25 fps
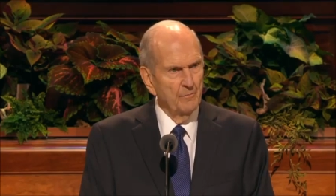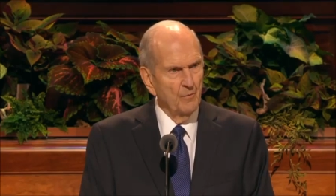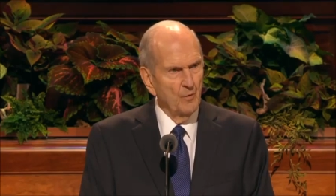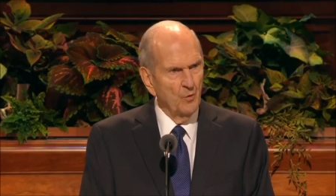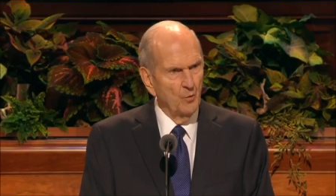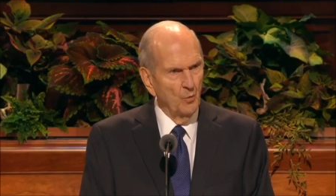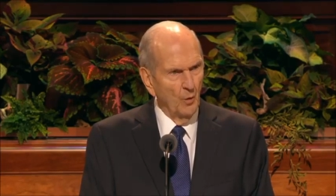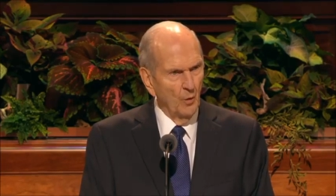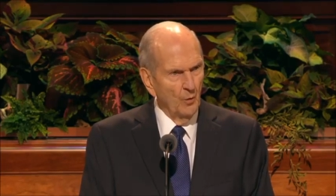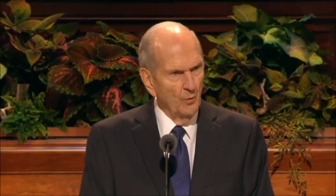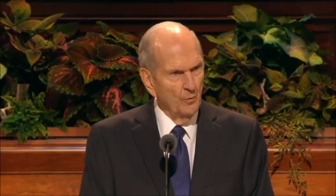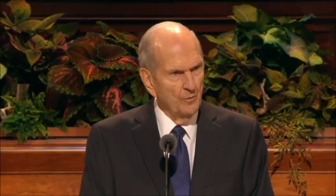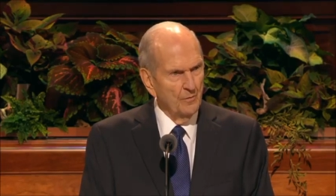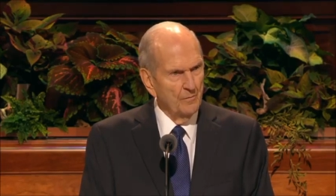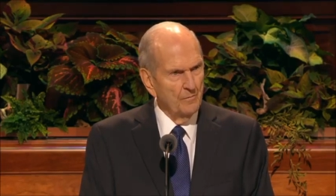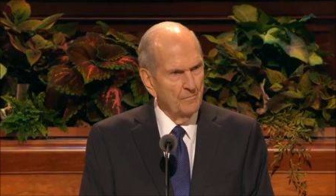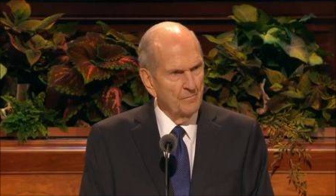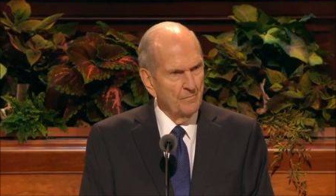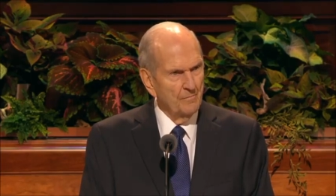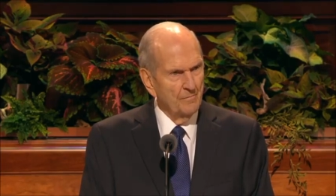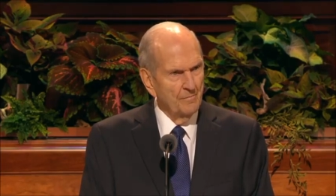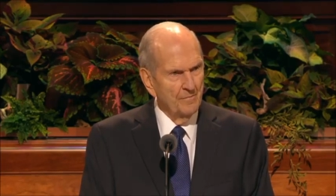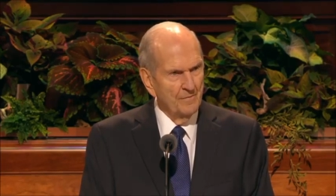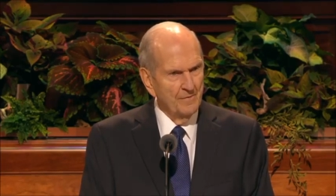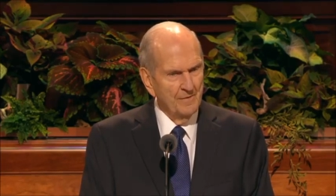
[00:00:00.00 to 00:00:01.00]
Quote,
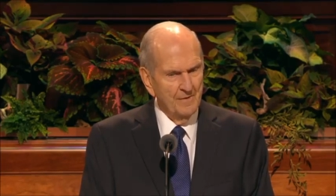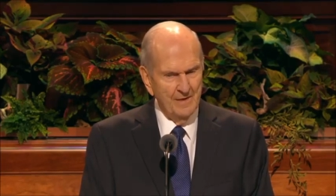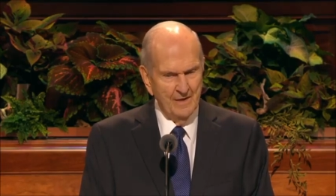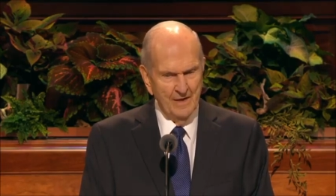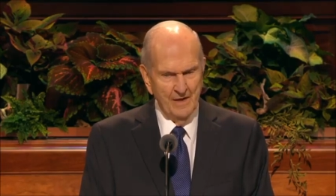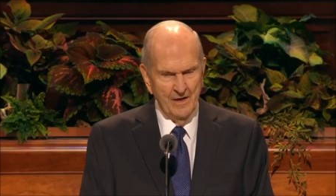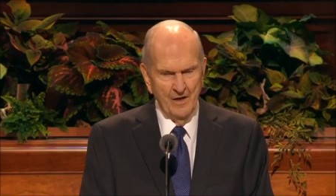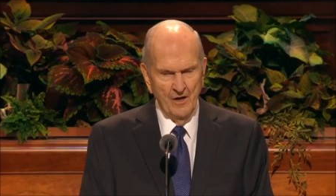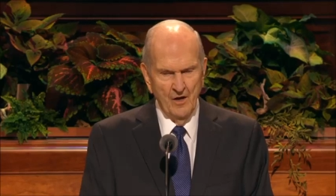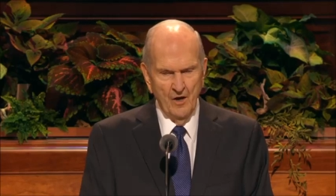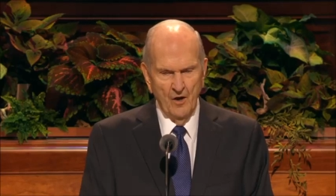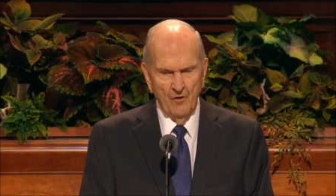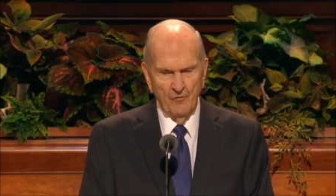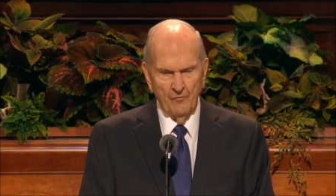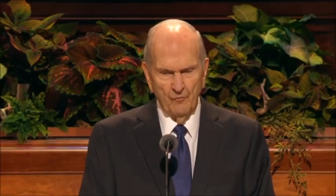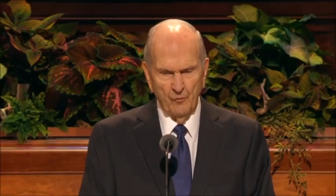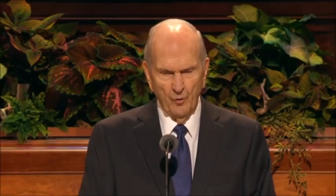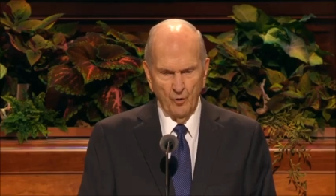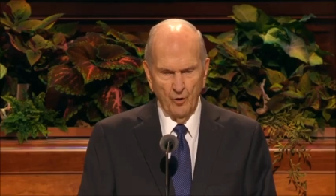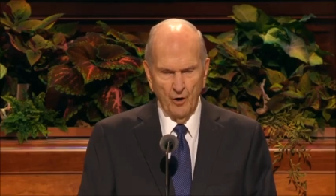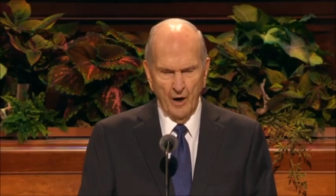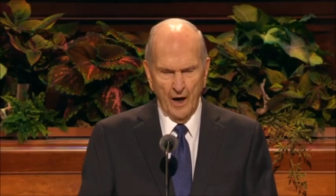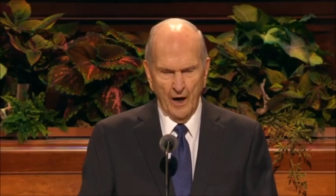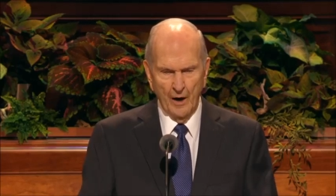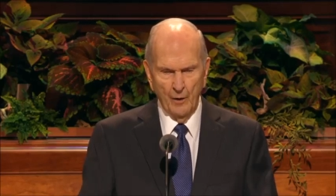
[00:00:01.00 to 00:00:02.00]

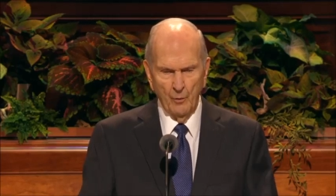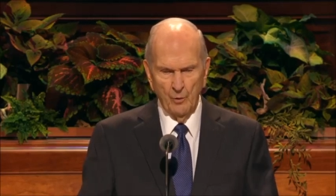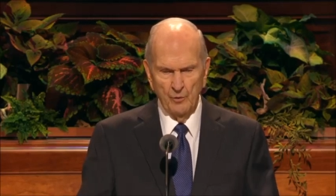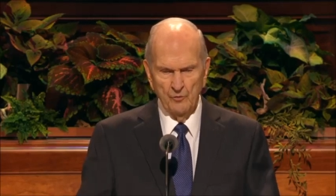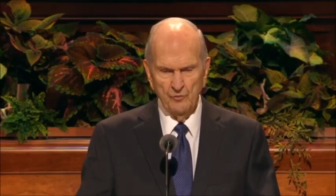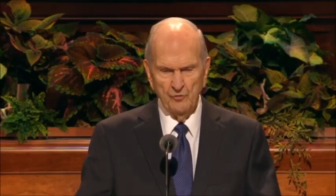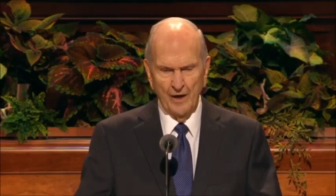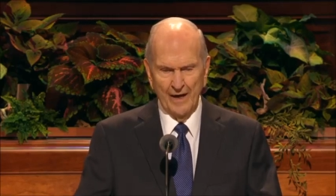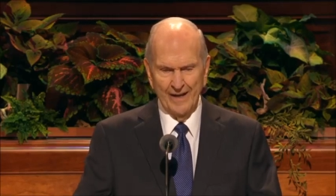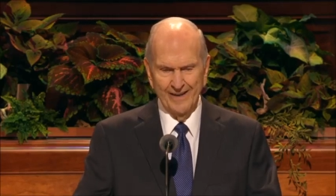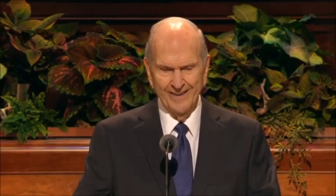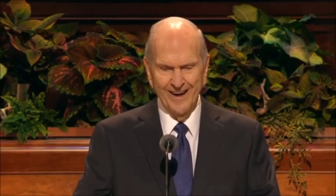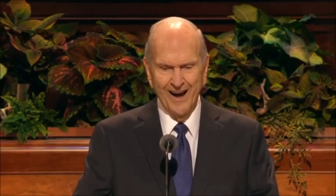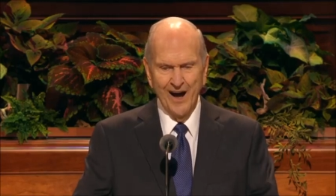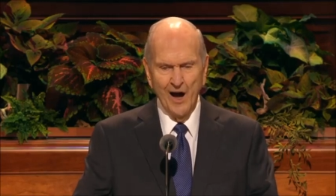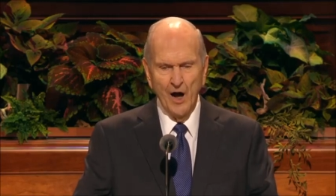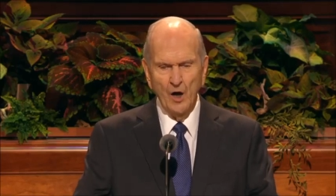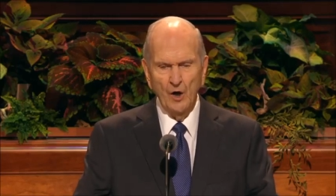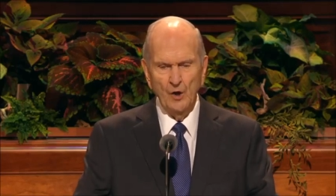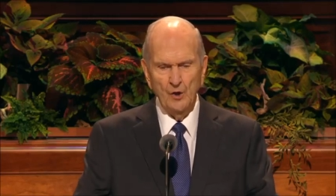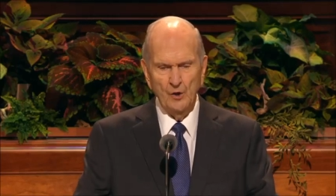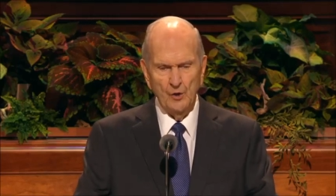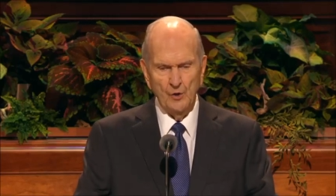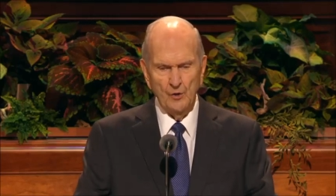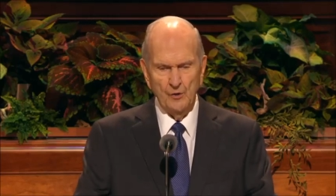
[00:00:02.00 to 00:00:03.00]
For I was an
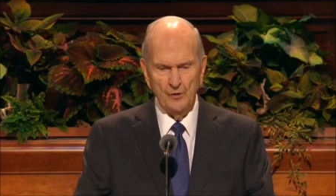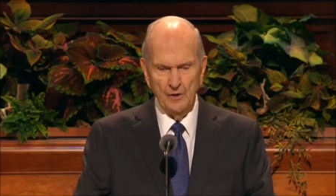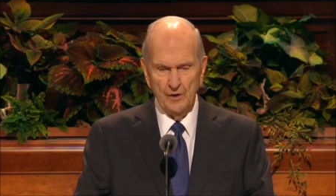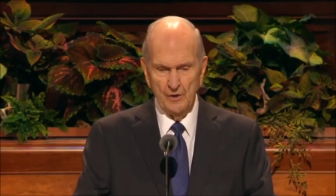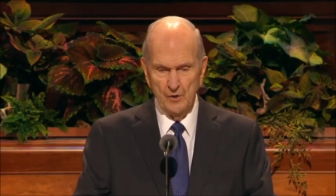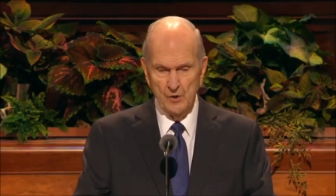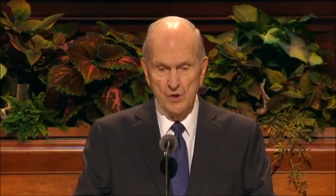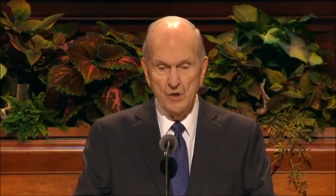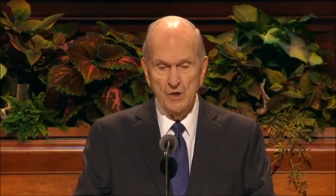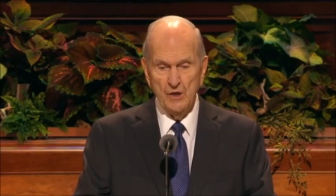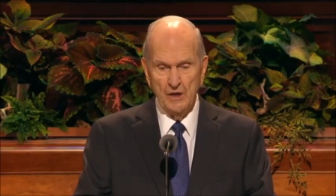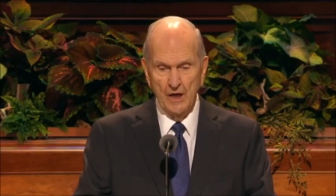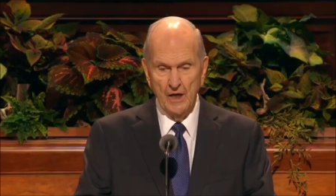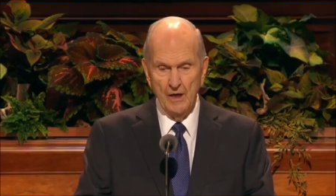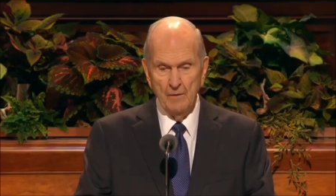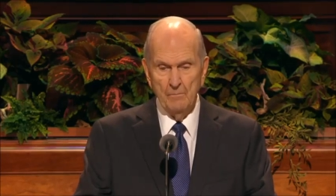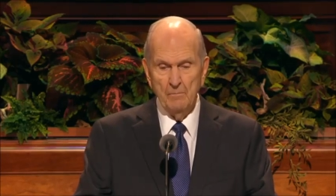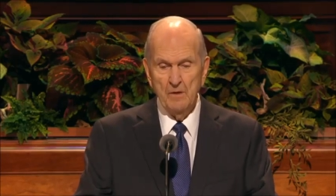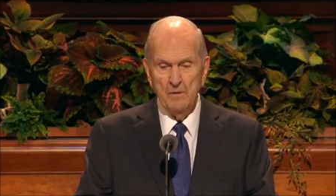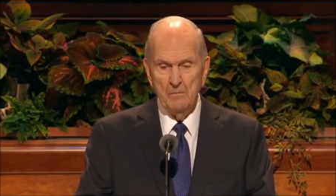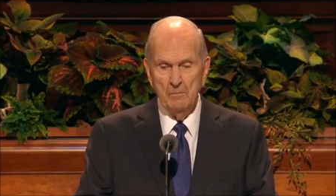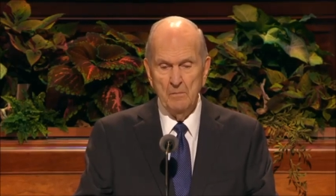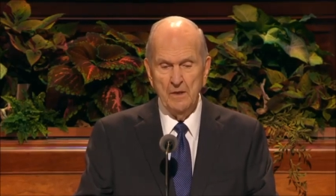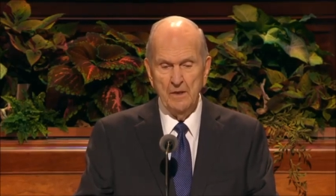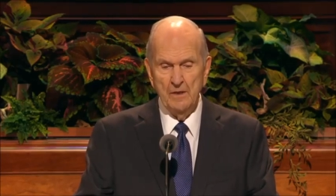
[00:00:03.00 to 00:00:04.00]
hungered, and ye gave
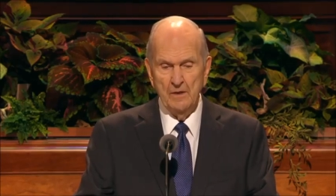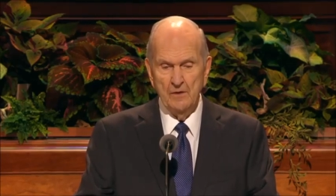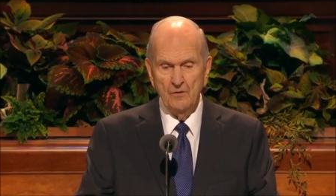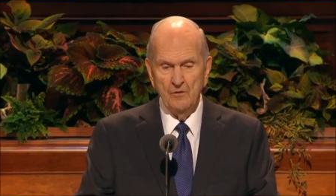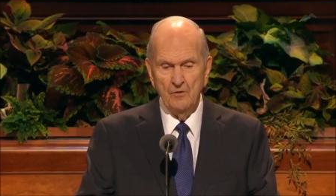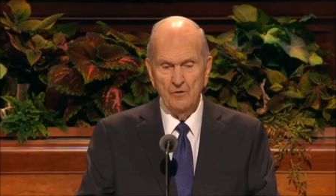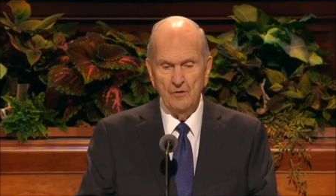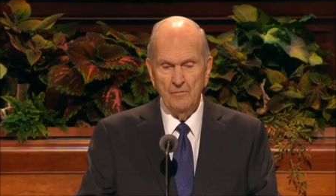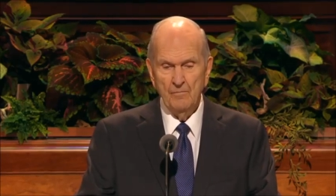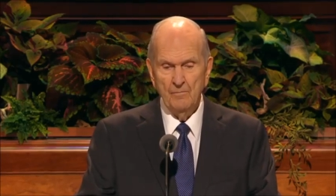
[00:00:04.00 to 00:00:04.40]
me meat.